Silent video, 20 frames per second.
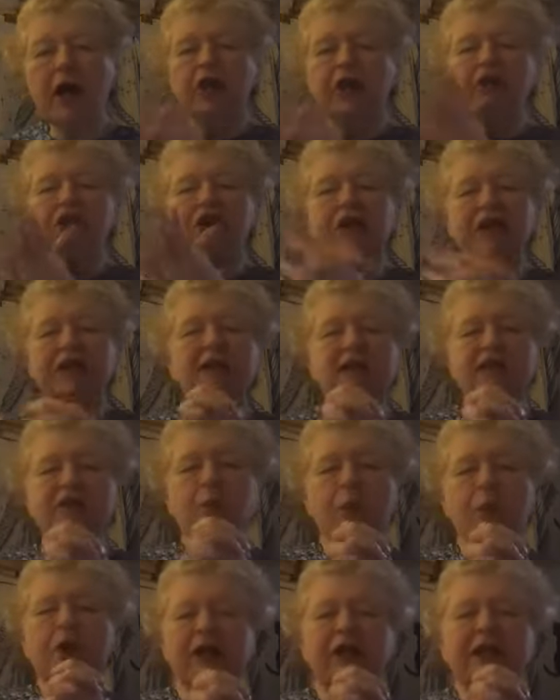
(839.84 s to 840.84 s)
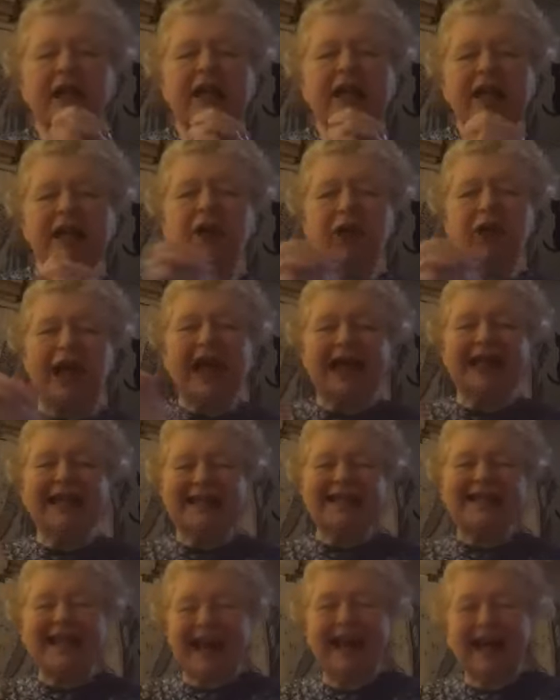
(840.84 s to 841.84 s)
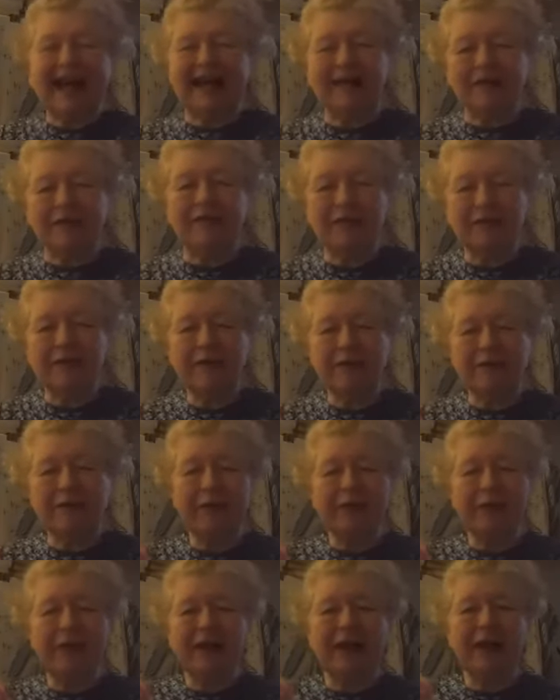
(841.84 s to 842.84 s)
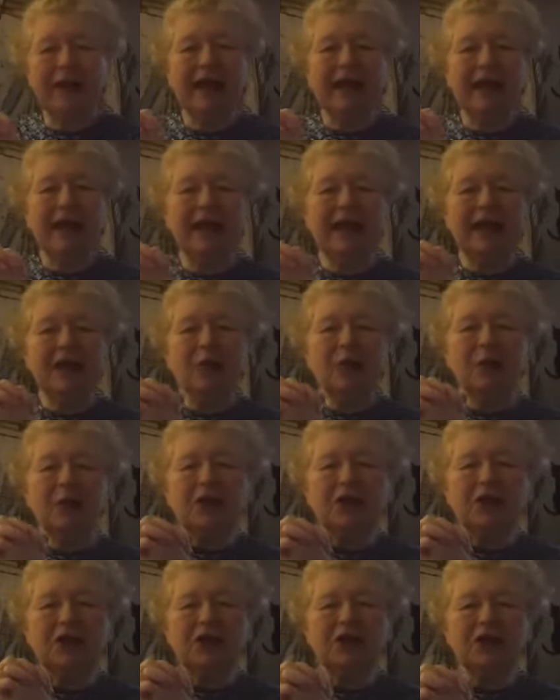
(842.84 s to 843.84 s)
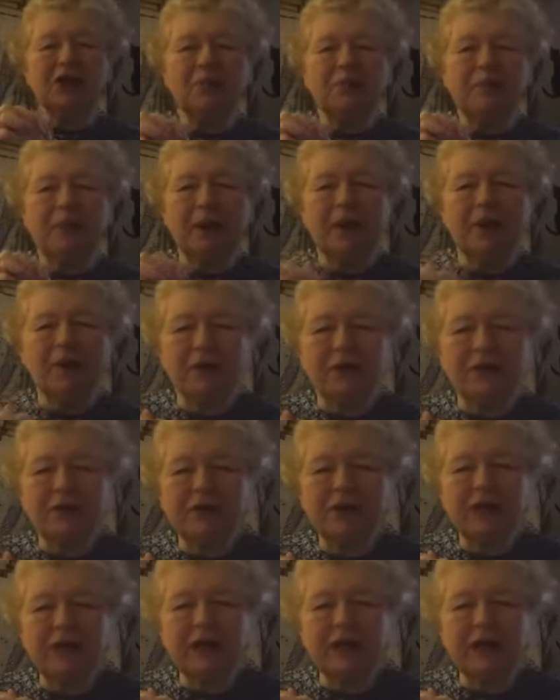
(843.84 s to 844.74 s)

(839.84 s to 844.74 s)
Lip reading: Jesus wanted to heal and save. He wanted to do both, to